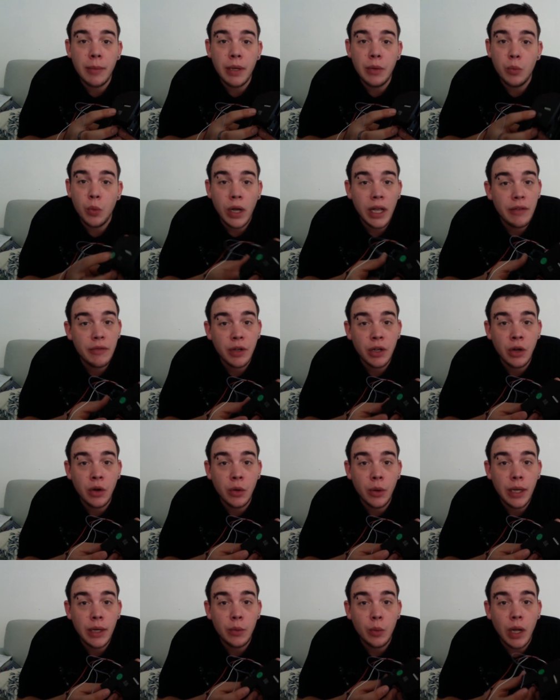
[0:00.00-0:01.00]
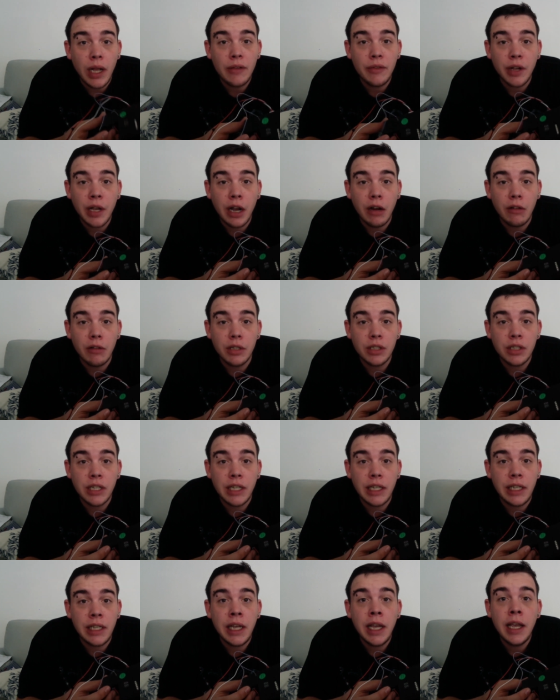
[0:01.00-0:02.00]
in whatever coin, whatever
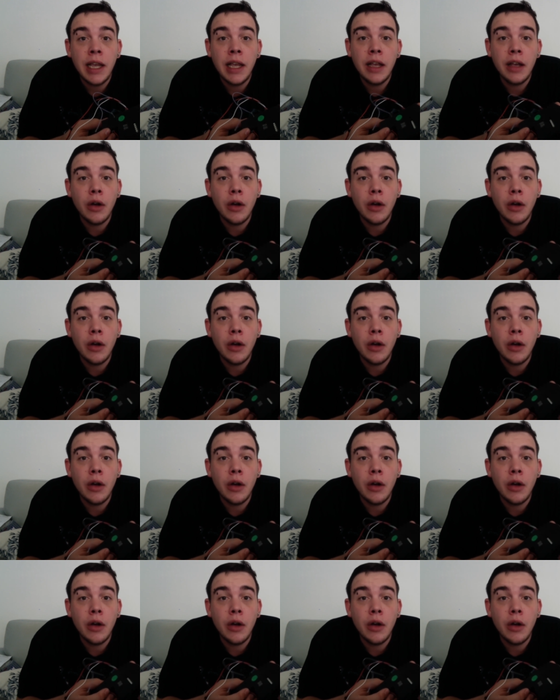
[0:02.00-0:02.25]
currency